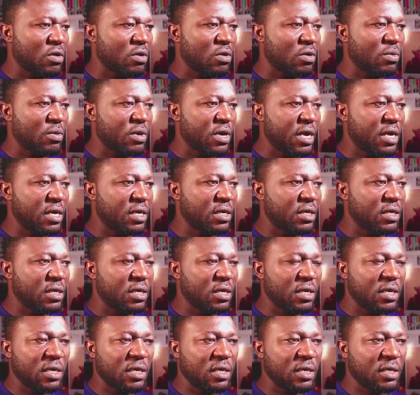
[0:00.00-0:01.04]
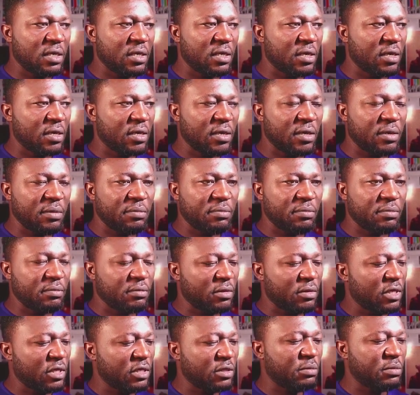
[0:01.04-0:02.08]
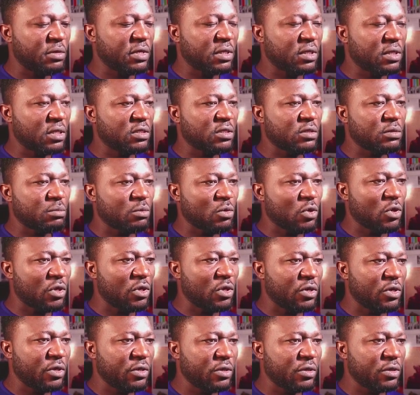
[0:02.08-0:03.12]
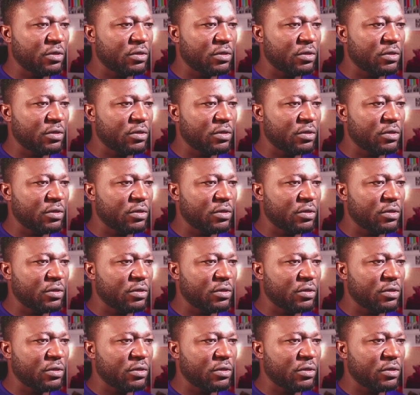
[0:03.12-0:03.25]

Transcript: All right, and let's make this smaller.